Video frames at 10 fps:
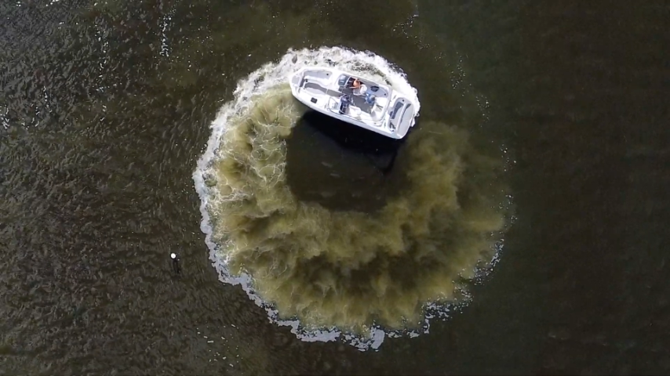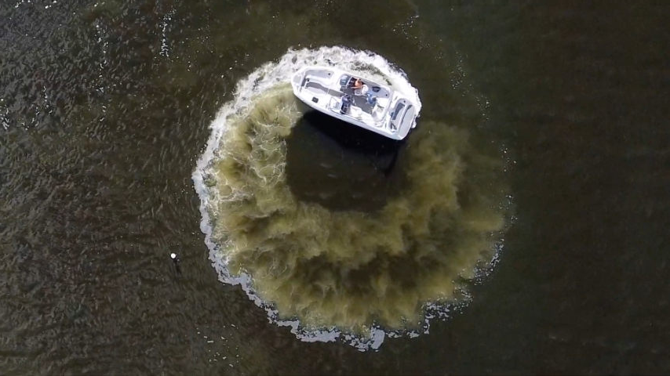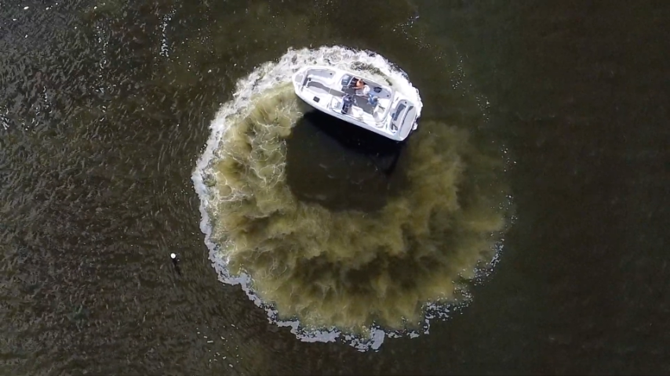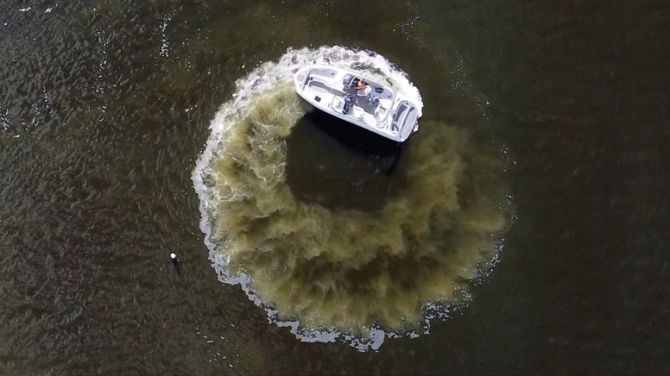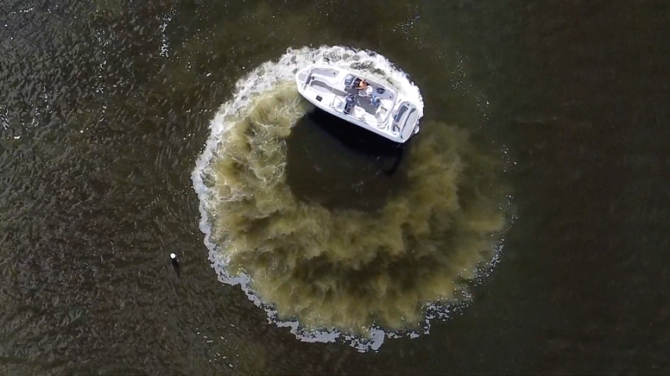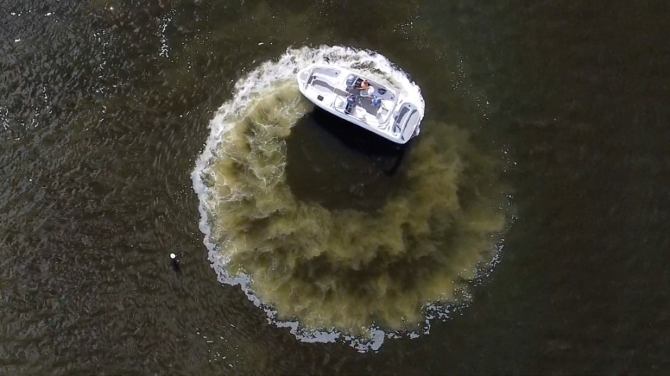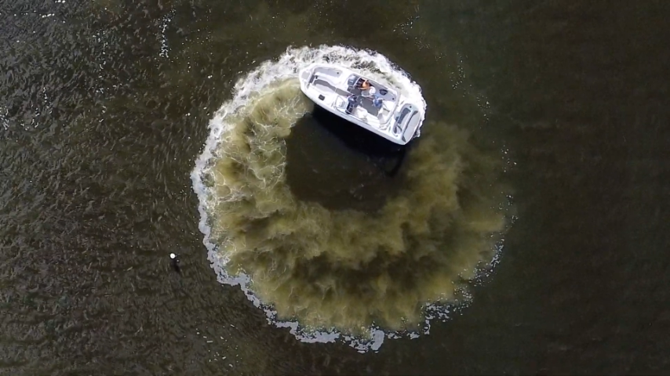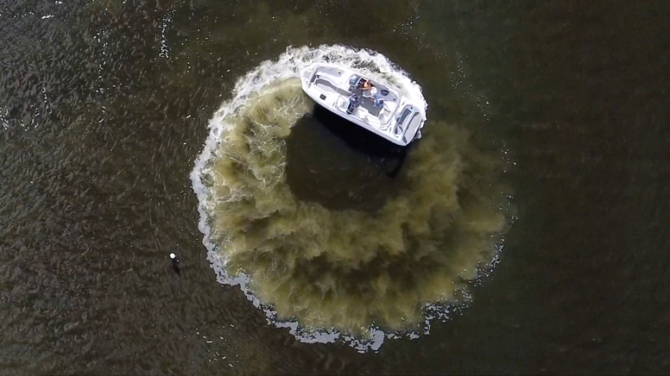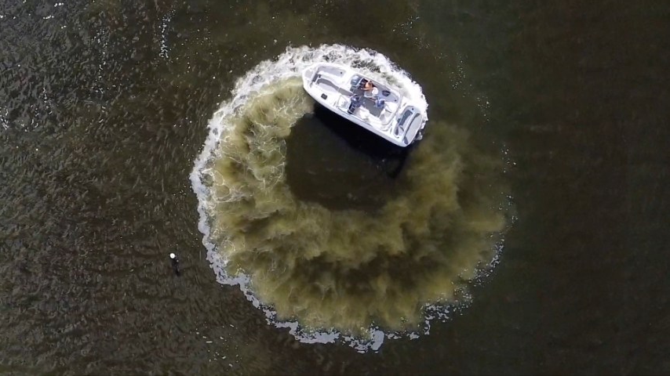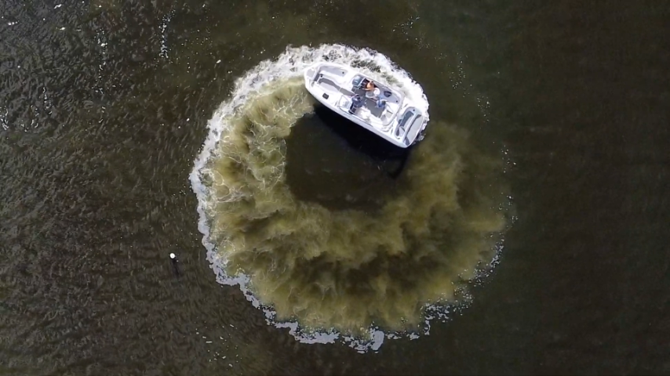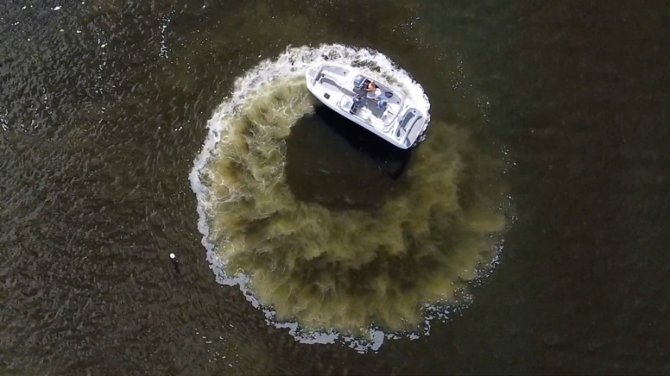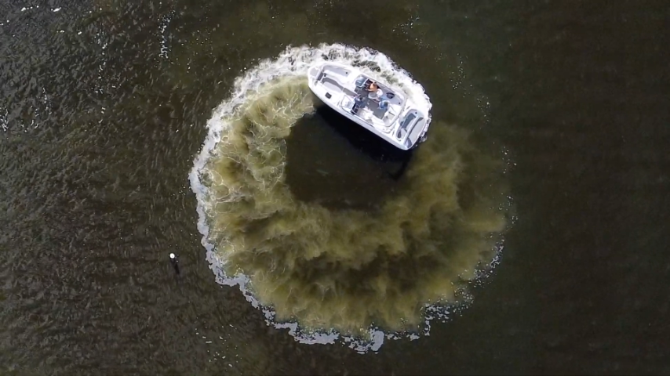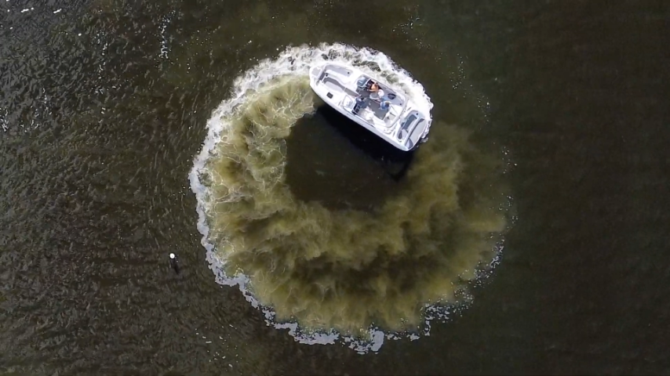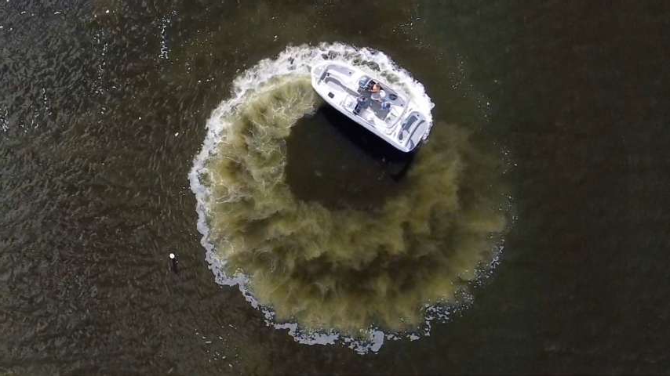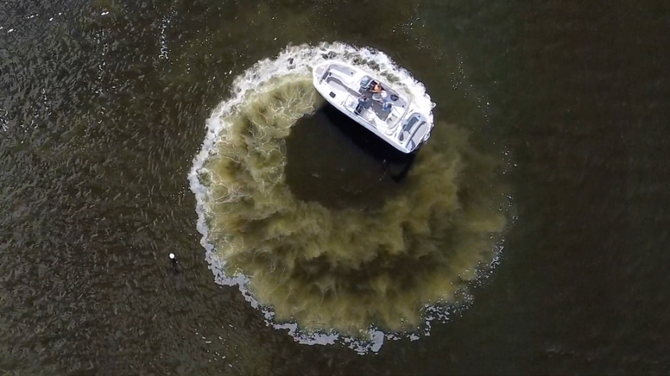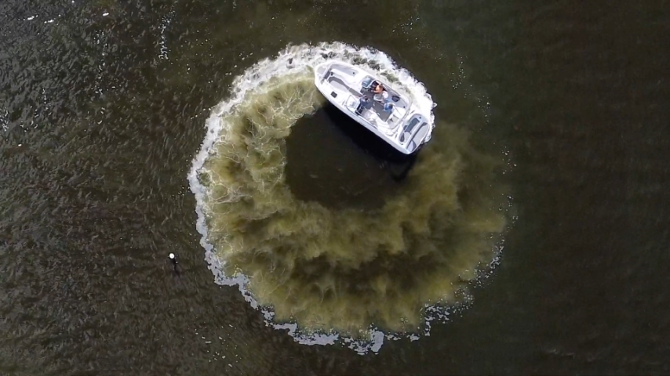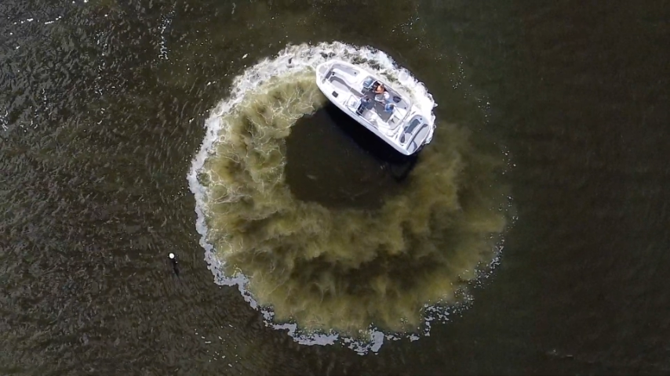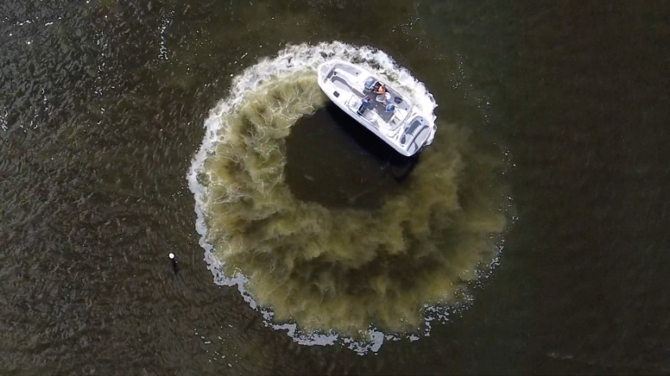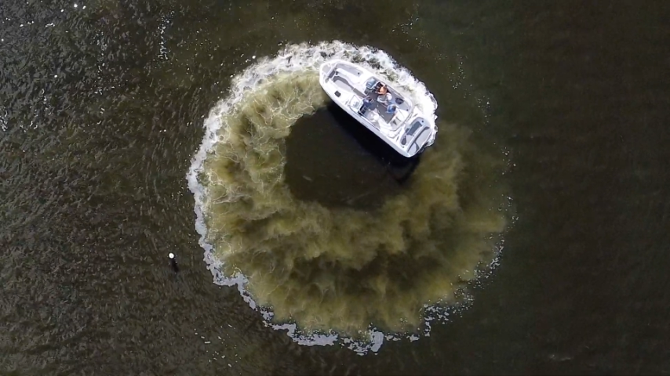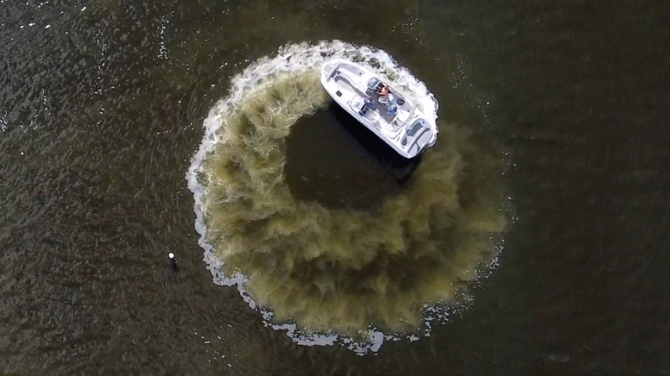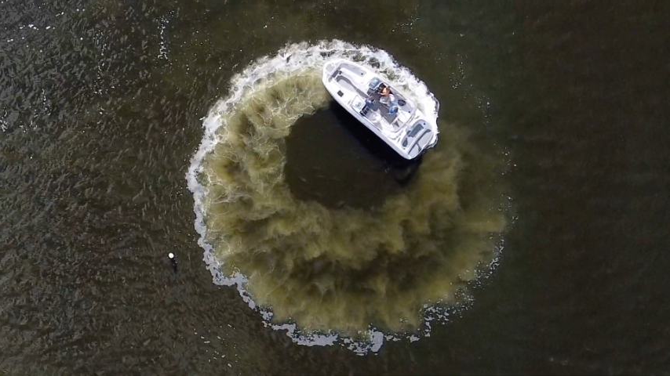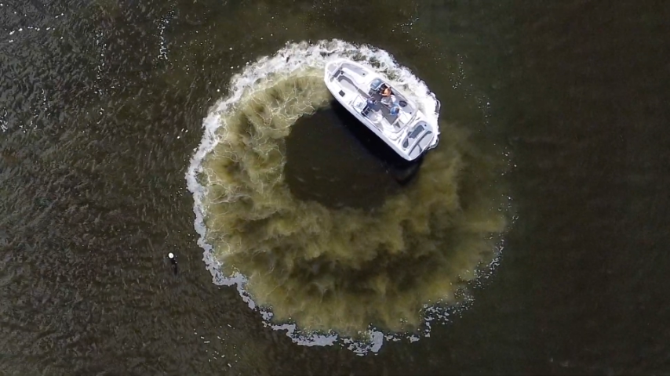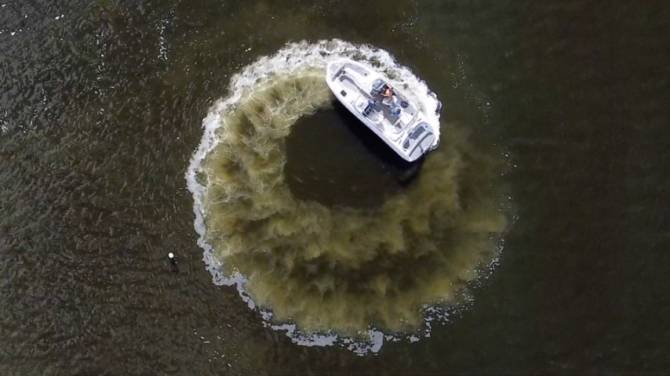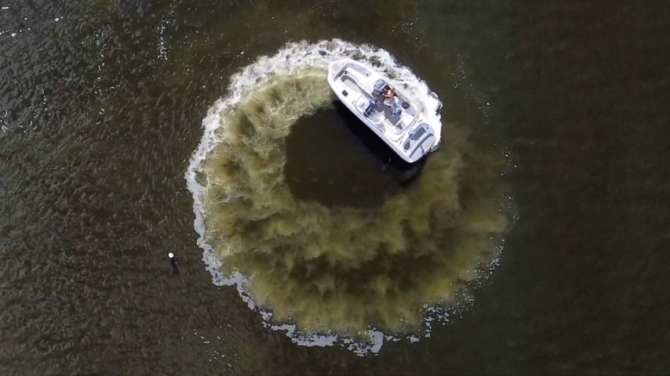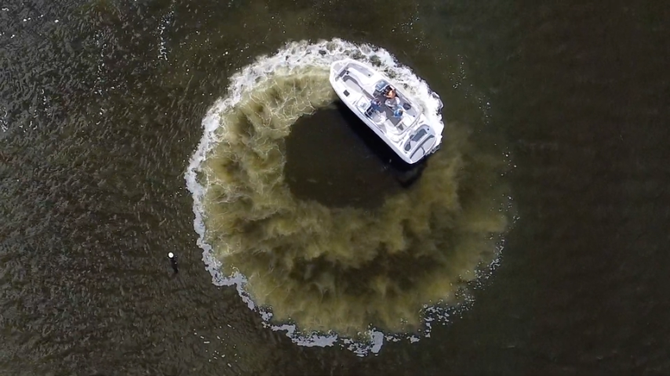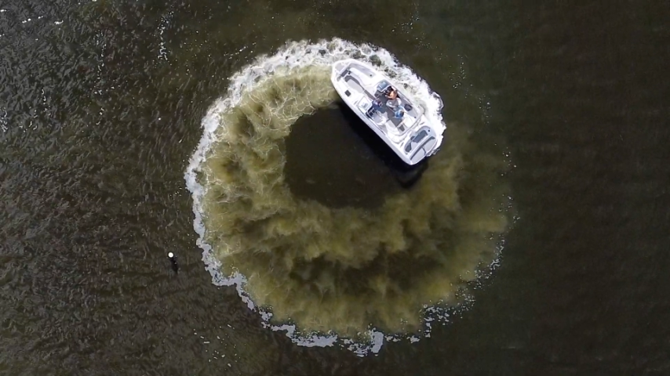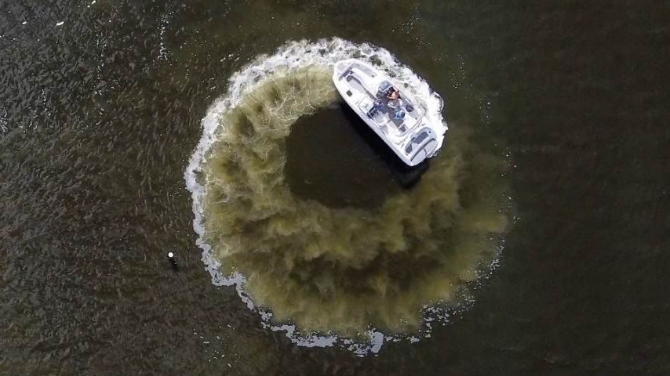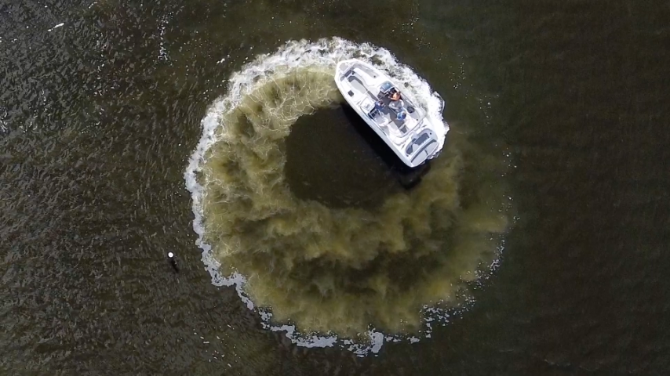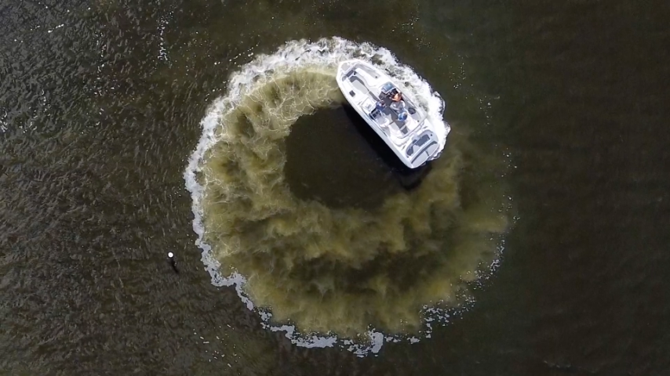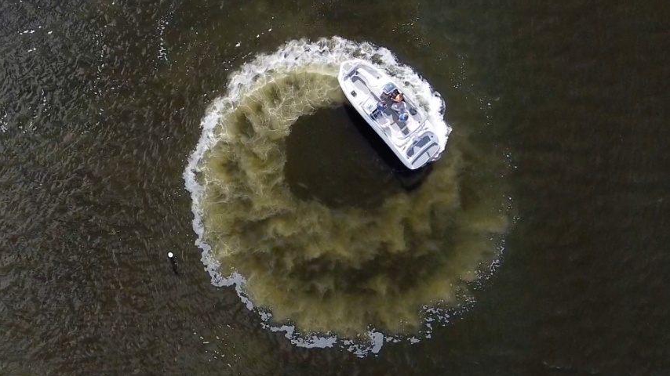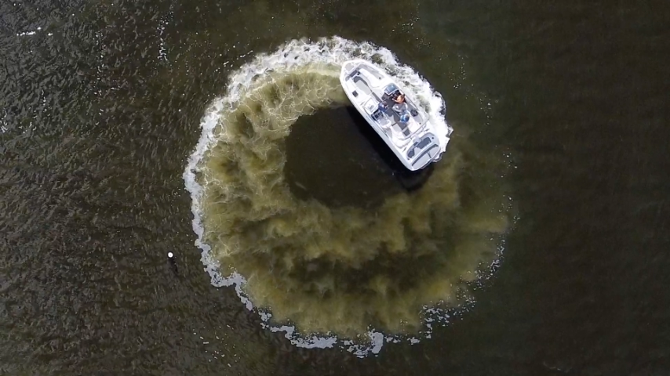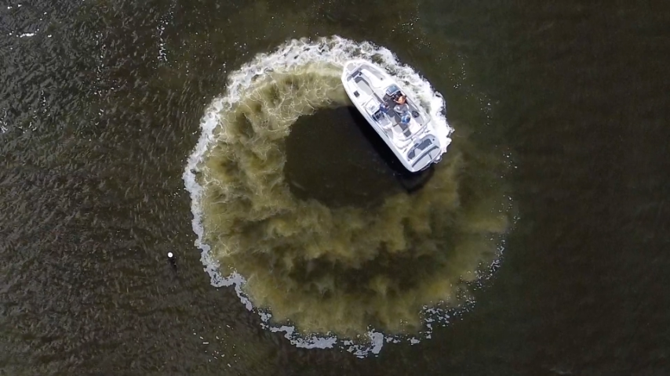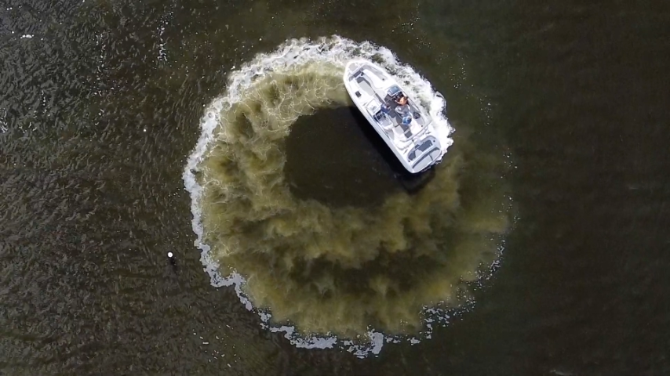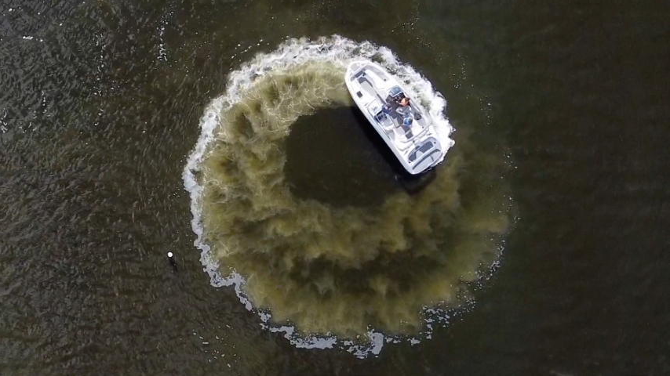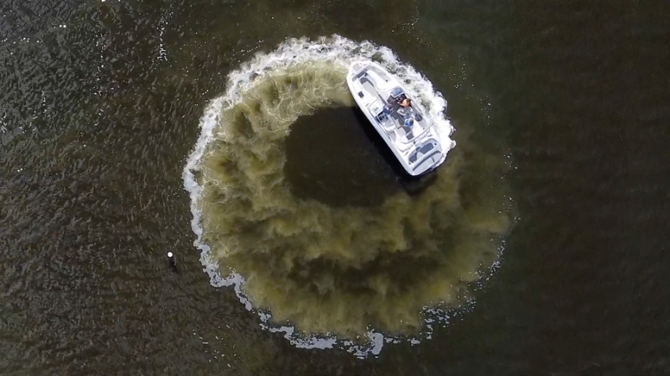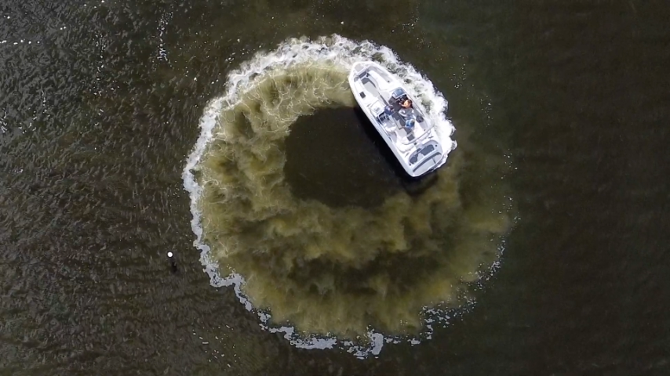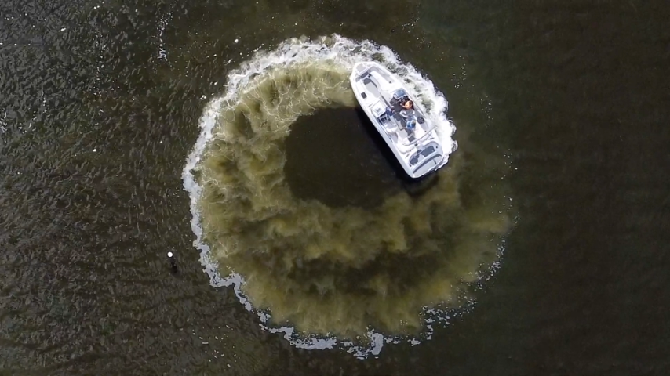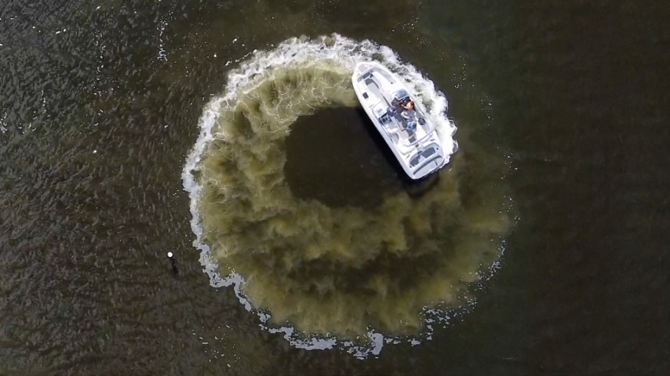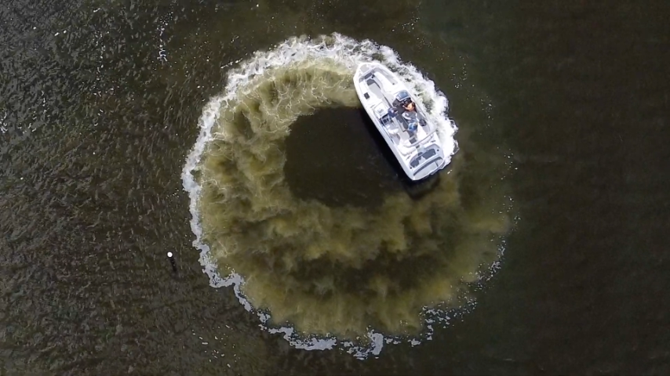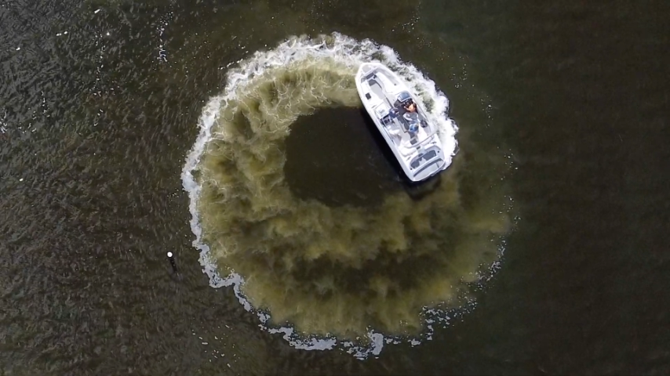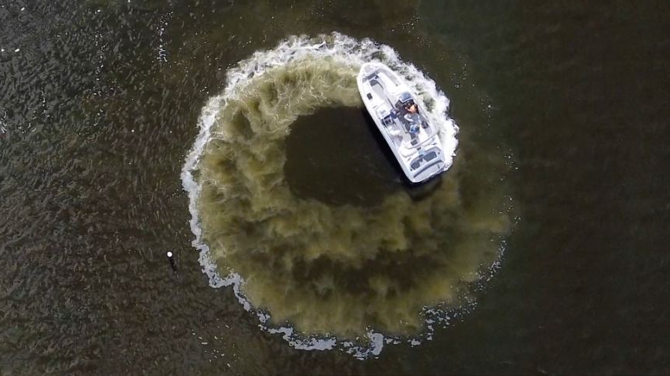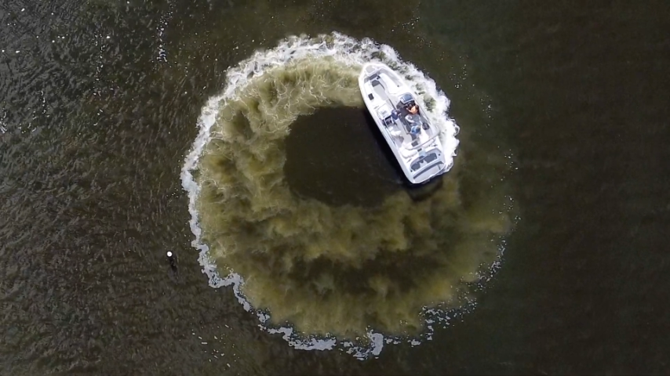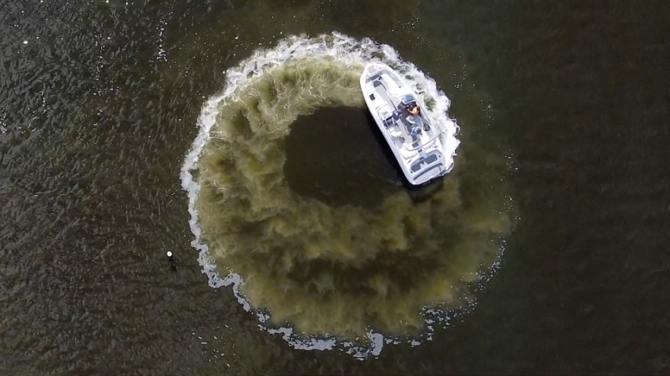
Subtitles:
[unreadable: no face in view]